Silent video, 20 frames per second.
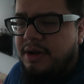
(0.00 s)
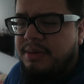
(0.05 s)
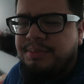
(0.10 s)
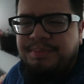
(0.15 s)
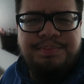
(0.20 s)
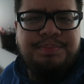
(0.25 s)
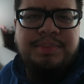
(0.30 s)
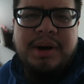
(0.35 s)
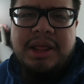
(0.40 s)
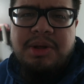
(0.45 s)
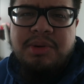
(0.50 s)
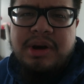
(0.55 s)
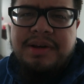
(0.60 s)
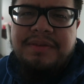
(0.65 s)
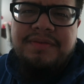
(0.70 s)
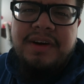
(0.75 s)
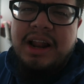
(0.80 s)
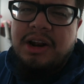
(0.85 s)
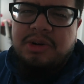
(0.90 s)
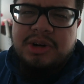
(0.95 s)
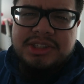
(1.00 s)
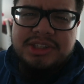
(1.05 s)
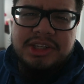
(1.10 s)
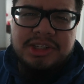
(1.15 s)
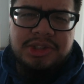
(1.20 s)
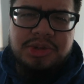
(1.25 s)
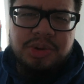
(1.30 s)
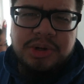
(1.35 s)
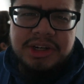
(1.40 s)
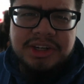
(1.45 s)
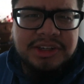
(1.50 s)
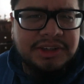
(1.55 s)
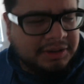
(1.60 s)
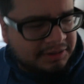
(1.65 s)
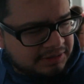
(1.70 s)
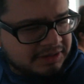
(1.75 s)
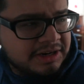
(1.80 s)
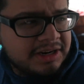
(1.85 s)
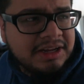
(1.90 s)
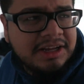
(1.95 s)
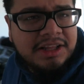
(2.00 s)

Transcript: Yeah, by the way, follow us on Twitter,